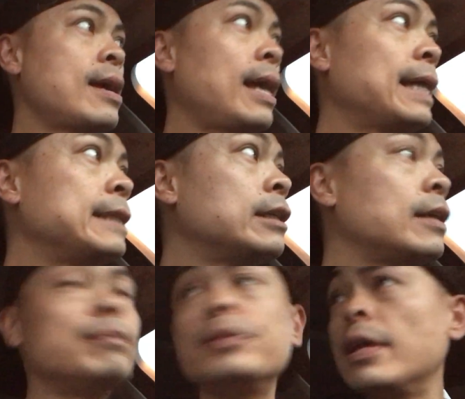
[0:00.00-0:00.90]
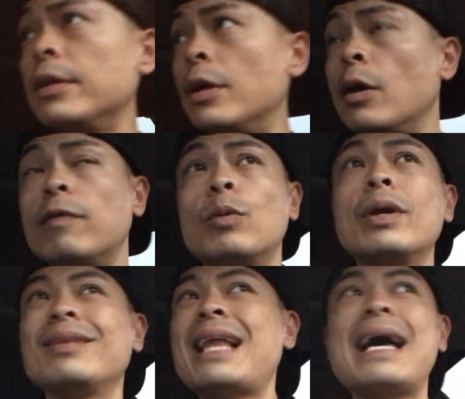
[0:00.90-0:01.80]
And you know, if
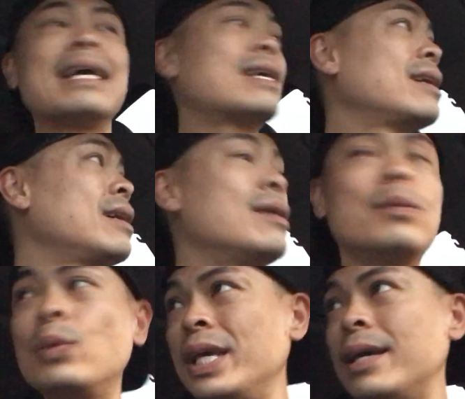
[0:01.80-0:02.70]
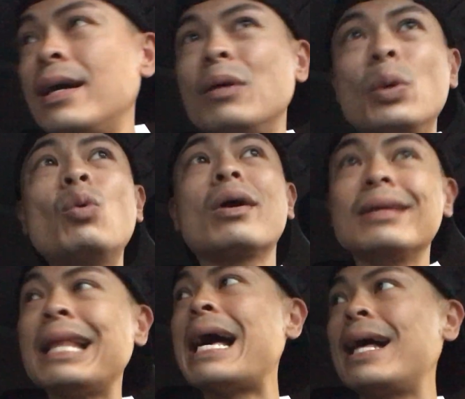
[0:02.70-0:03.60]
we're like we work
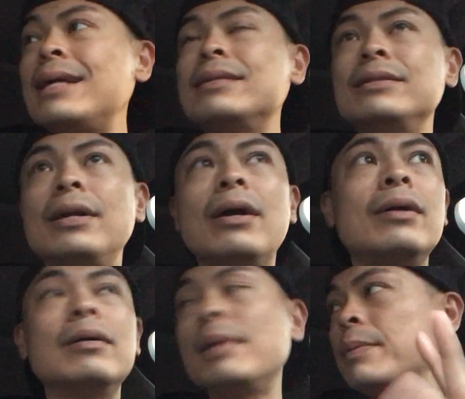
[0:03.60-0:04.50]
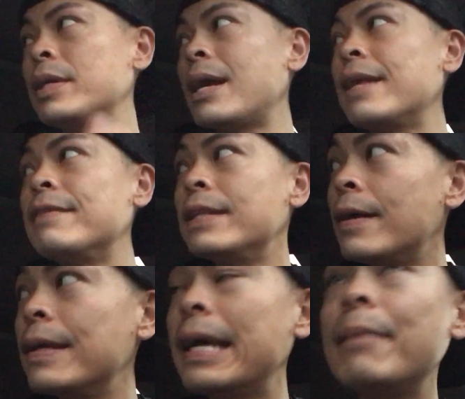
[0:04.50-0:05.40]
a lot, you know, or maybe you're not even
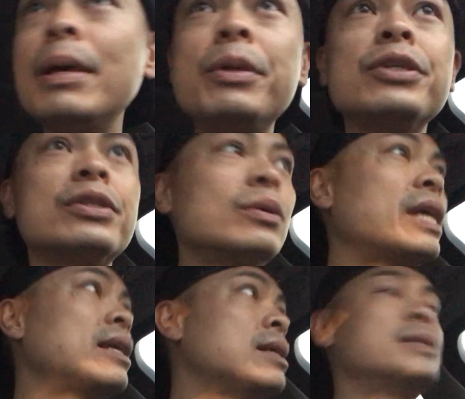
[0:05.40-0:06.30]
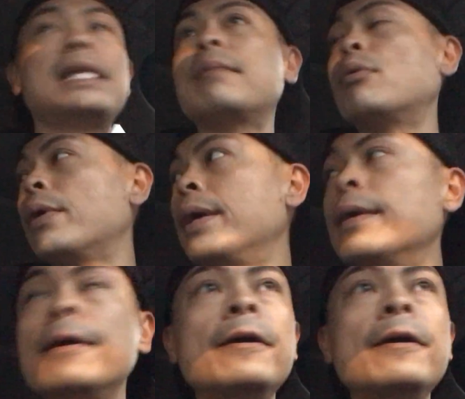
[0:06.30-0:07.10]
there yet, maybe you're still getting up to that point.